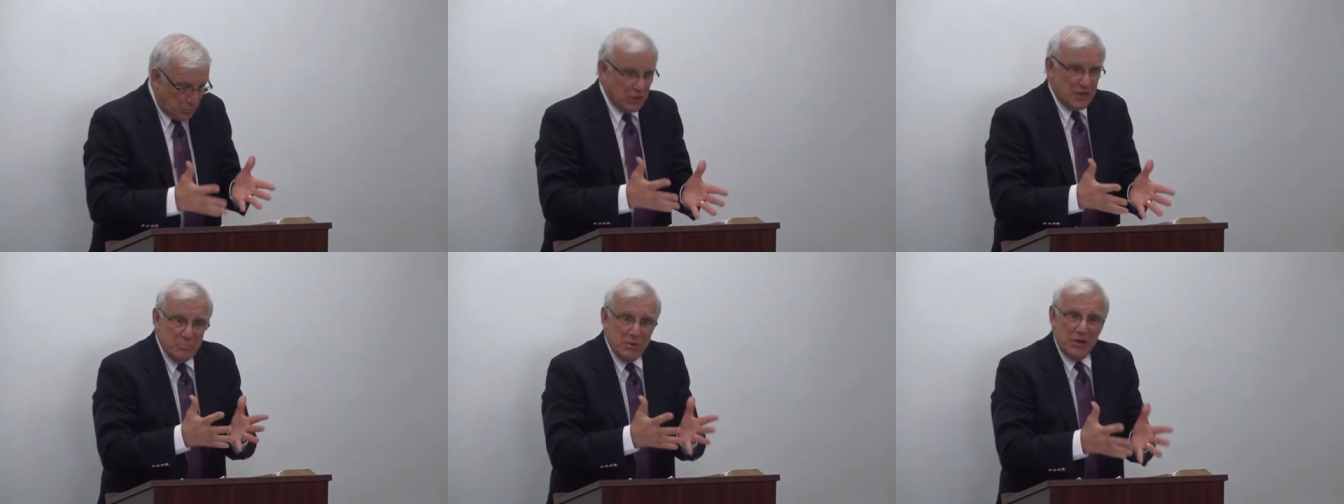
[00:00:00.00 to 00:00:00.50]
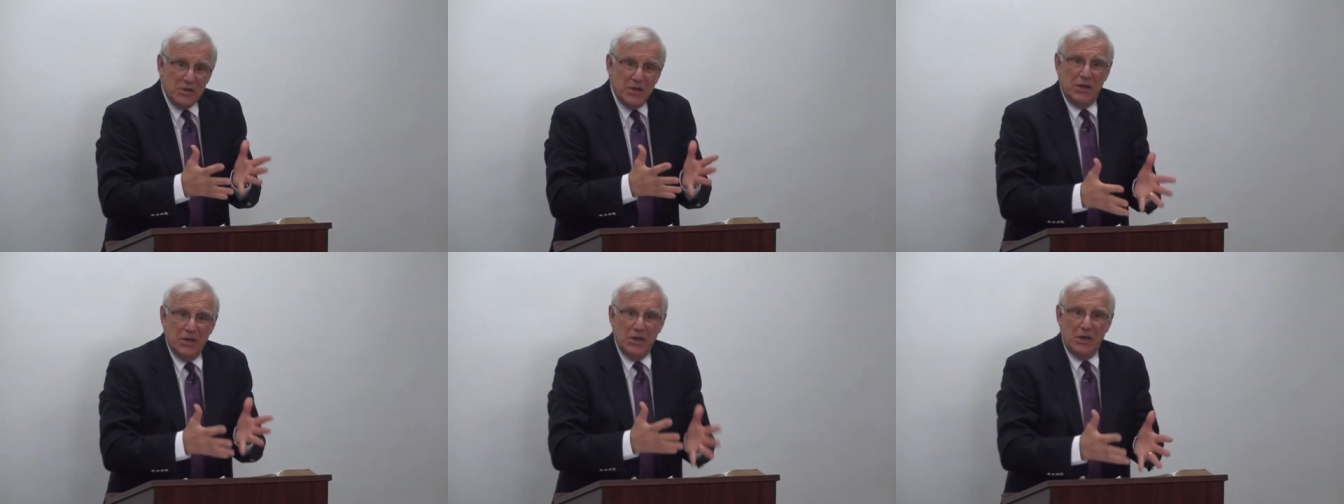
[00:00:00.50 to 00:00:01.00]
really been
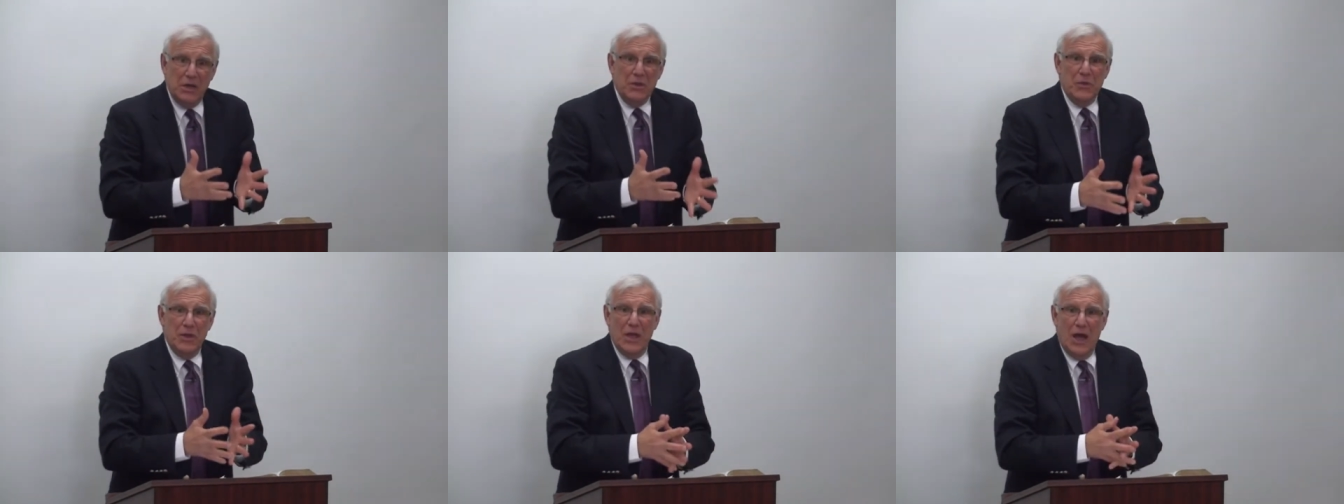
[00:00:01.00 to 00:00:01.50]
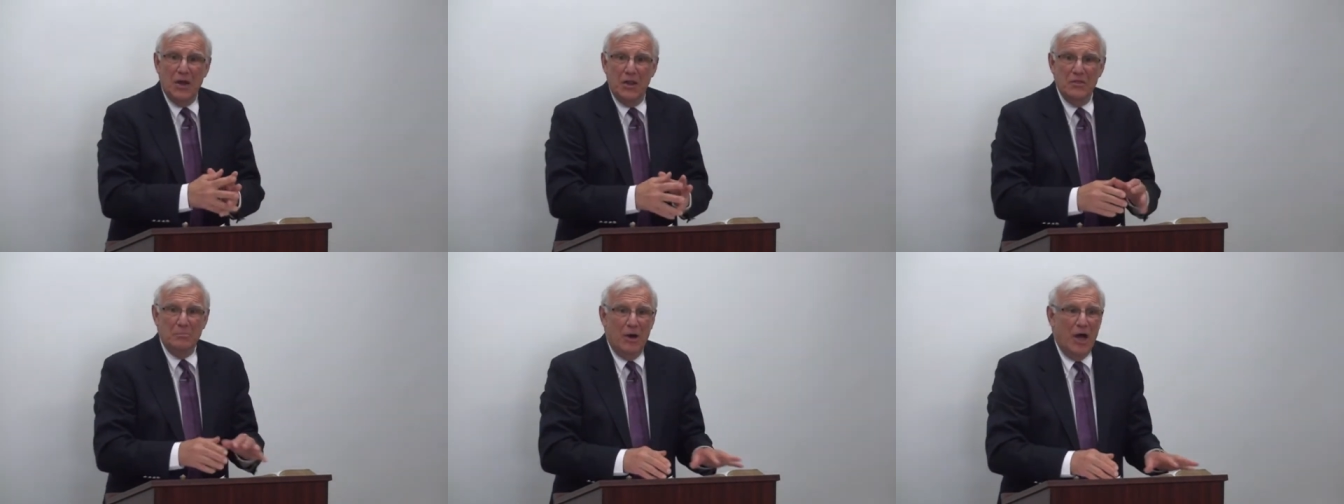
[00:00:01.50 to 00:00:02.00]
getting anything out
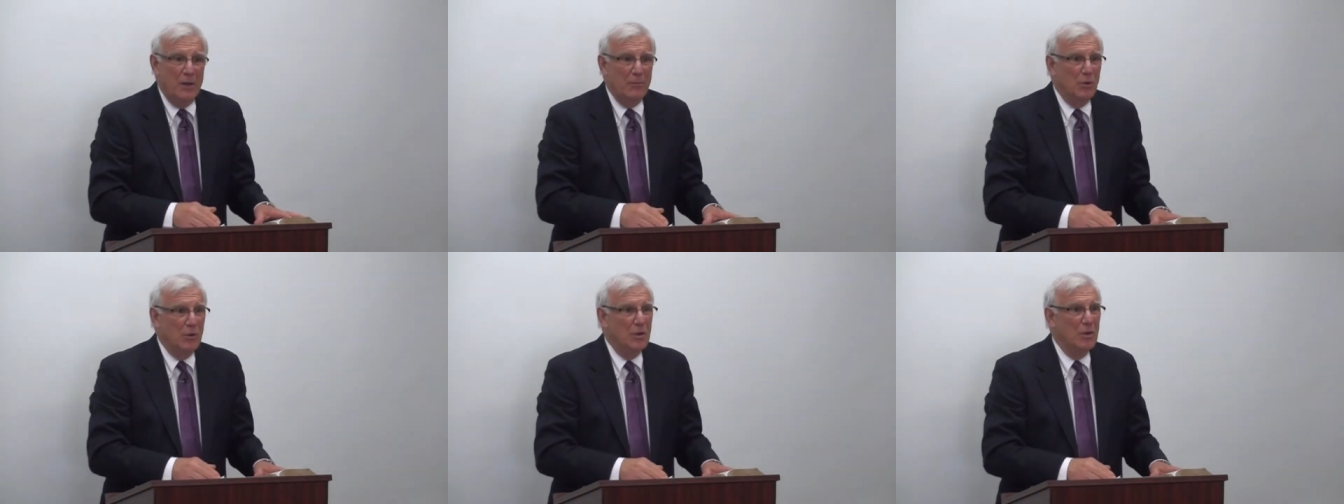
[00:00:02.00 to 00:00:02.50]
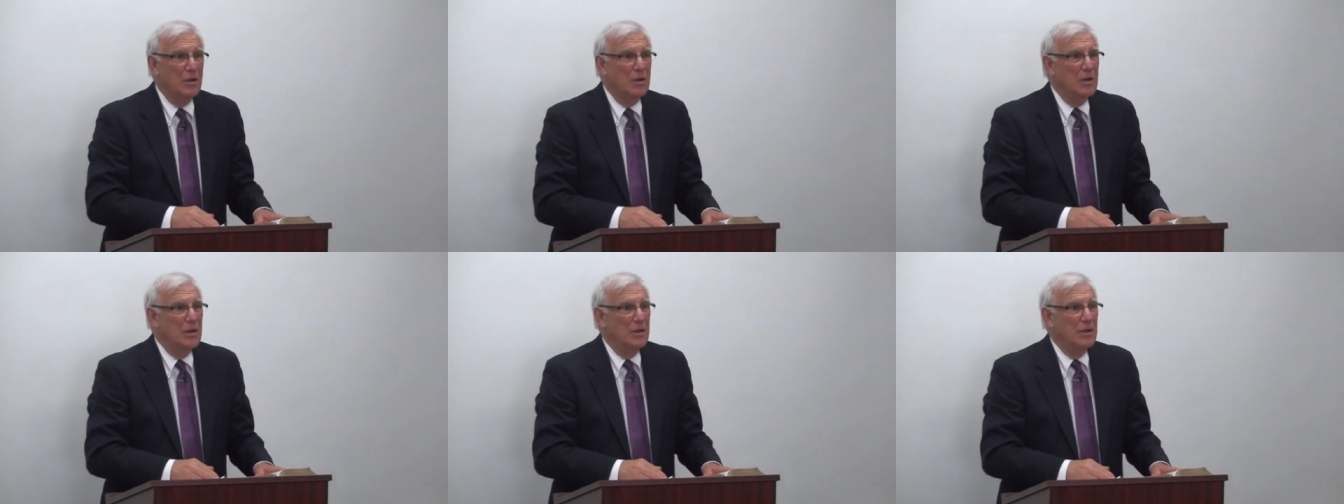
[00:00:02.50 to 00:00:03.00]
of the Bible.
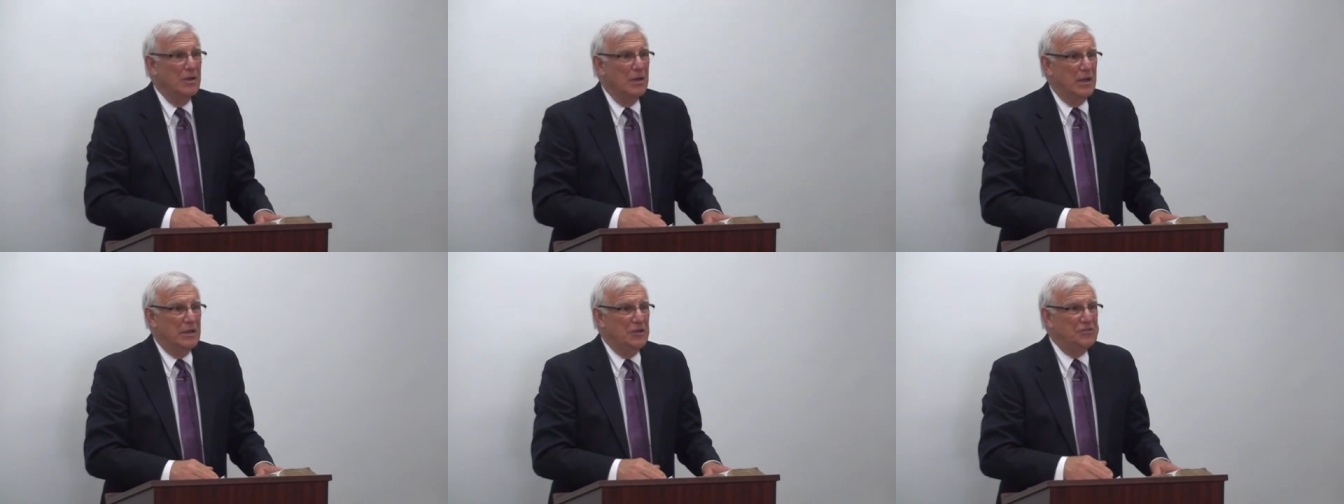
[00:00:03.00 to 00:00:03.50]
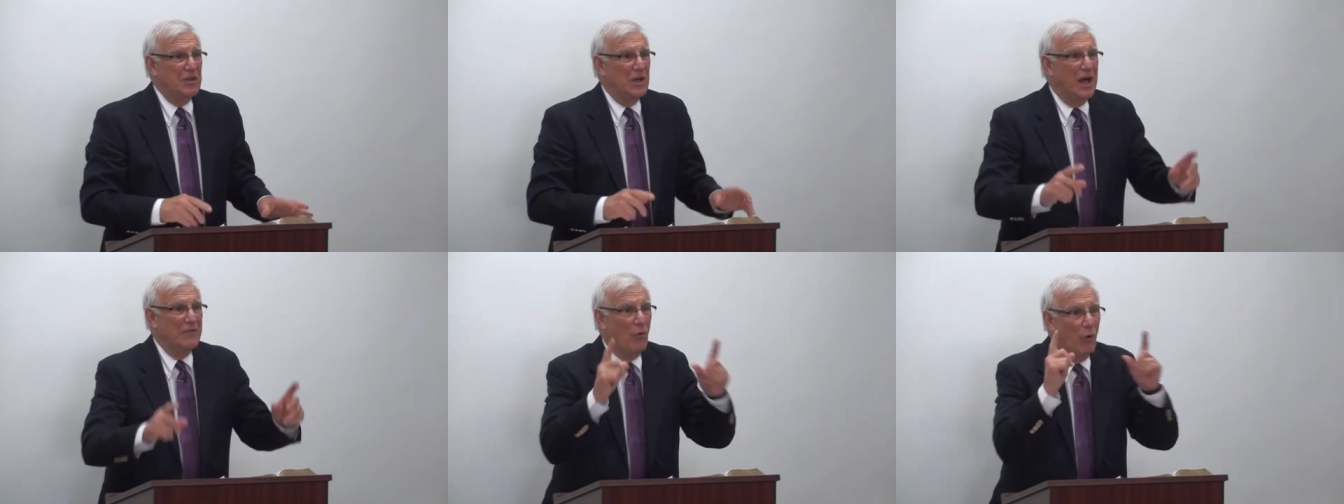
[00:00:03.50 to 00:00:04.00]
And he said,
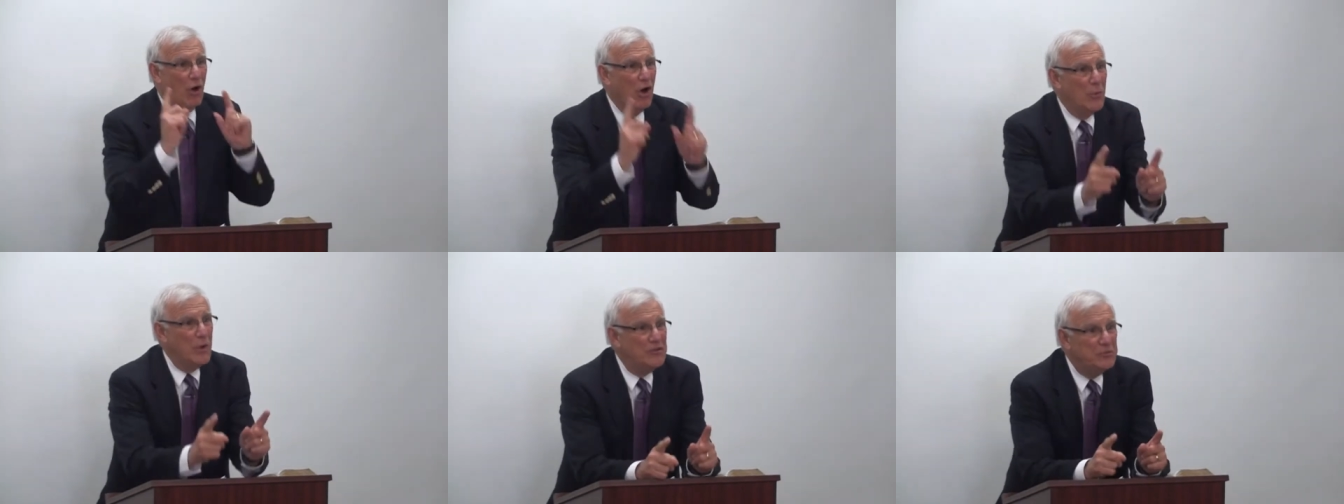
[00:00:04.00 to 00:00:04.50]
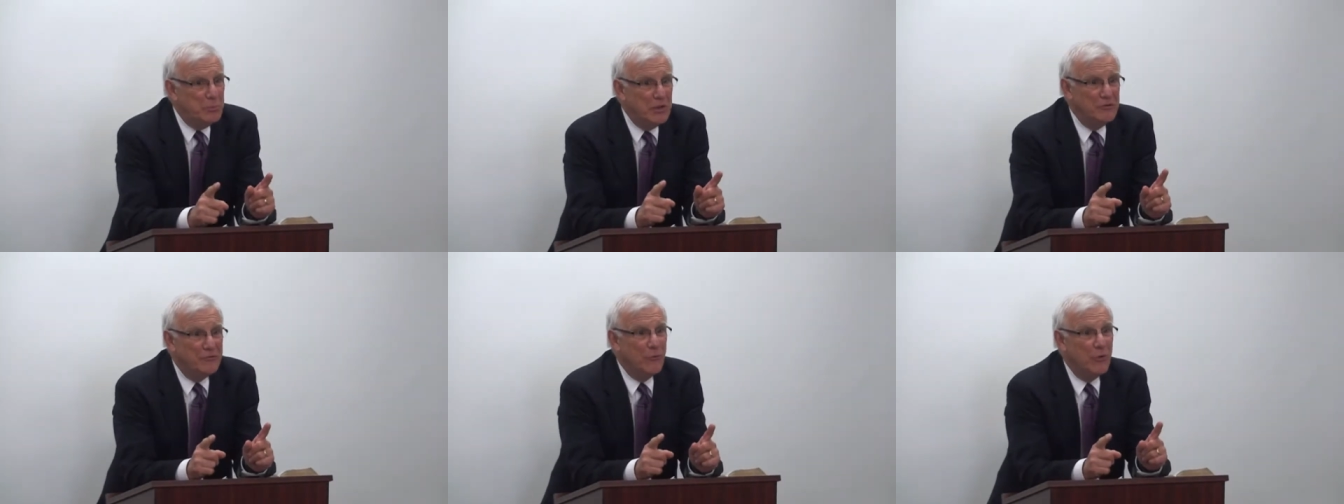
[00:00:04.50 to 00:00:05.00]
I've always
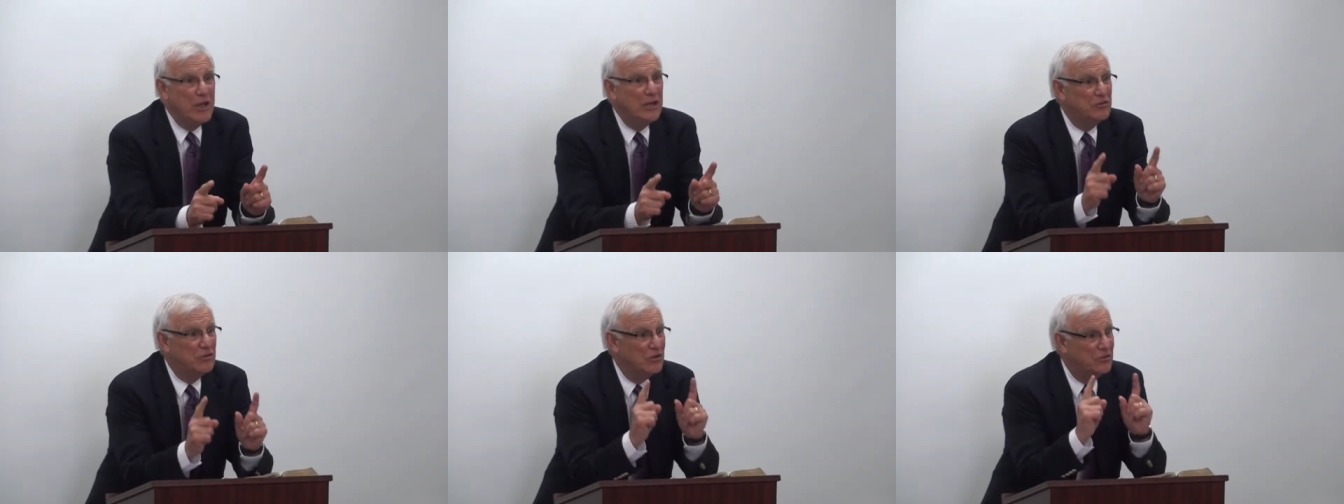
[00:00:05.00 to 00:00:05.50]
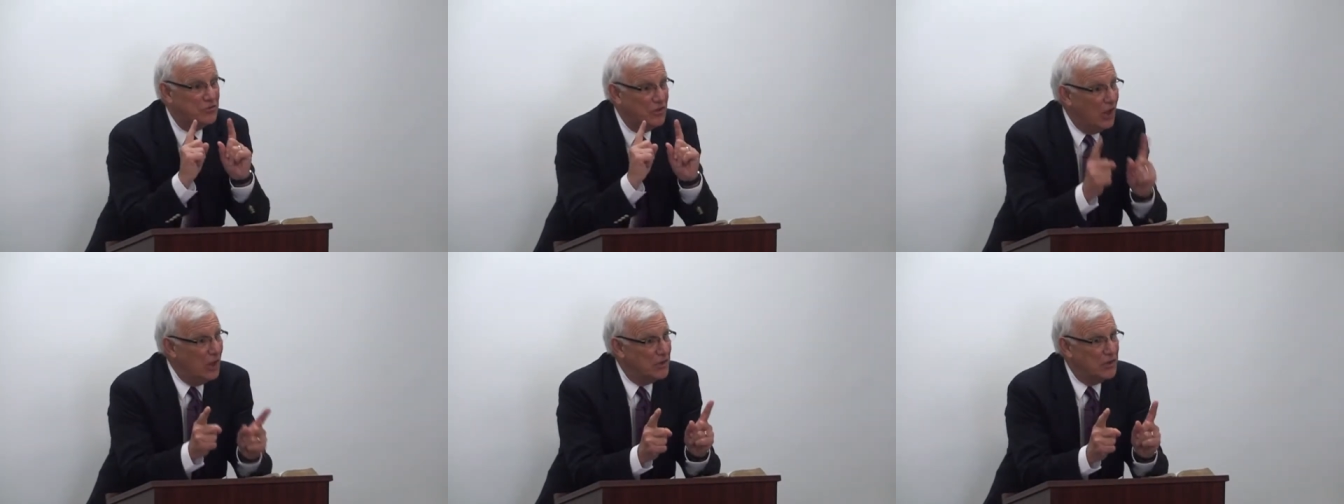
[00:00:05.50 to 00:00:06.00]
been afraid to
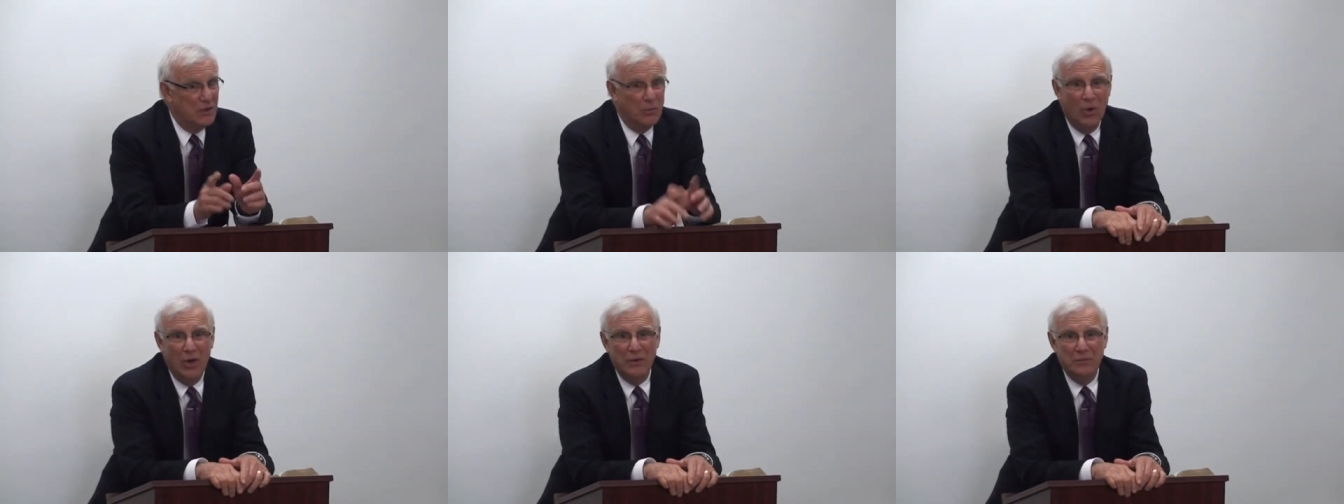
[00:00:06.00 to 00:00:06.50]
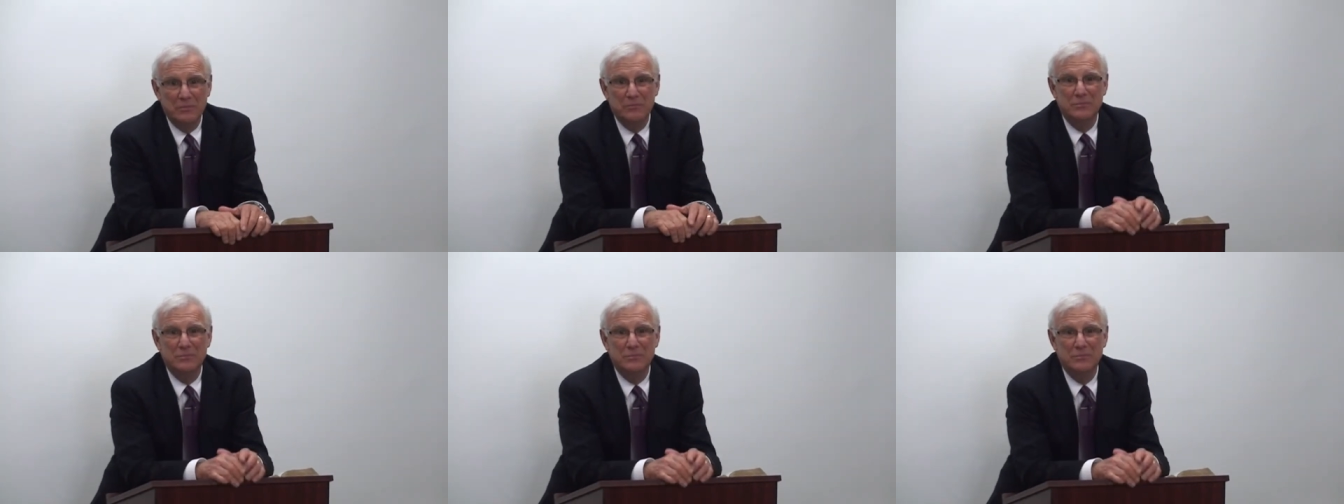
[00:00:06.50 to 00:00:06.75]
tell anyone.